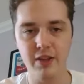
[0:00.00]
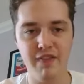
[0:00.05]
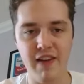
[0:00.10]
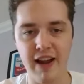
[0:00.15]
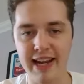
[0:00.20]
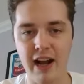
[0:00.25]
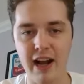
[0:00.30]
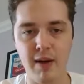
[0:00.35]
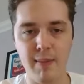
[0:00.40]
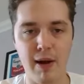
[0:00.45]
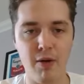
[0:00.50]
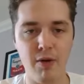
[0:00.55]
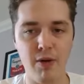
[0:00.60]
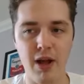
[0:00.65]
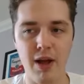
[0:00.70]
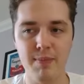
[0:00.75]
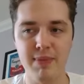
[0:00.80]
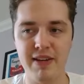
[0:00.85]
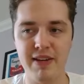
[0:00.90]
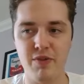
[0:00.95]
find out
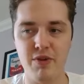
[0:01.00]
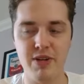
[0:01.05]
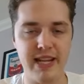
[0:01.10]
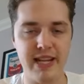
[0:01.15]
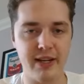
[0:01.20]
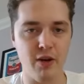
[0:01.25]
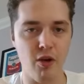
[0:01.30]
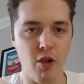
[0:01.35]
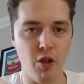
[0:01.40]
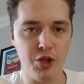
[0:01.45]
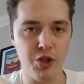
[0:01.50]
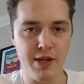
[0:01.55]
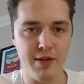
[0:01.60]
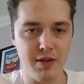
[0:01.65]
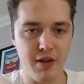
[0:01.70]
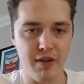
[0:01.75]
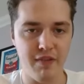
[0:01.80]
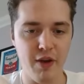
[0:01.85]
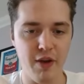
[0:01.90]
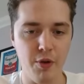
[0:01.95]
about different
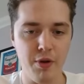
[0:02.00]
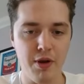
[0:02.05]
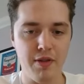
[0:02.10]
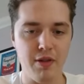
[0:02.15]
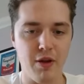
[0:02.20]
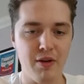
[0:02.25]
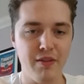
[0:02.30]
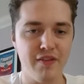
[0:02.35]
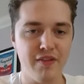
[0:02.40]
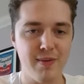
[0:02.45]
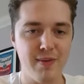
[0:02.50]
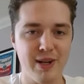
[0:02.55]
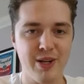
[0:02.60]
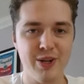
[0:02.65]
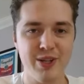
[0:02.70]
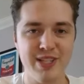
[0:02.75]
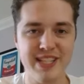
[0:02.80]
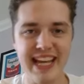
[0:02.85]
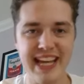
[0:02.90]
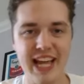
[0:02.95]
technologies to focus on from a
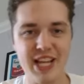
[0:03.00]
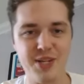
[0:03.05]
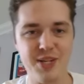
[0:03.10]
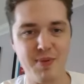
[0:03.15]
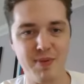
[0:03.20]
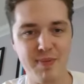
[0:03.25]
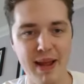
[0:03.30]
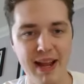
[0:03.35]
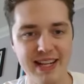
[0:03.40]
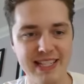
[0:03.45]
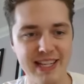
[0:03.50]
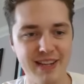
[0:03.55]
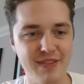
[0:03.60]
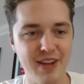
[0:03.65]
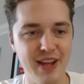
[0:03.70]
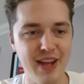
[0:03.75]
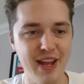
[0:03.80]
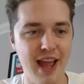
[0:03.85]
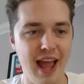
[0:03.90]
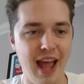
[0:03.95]
cutting edge
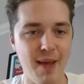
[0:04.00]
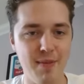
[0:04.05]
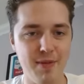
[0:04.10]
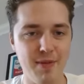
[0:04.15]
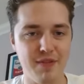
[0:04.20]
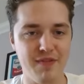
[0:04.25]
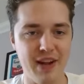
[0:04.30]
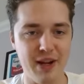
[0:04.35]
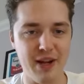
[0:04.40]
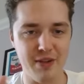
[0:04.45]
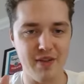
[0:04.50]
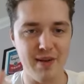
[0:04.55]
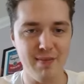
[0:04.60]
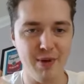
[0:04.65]
perspective. And so thanks very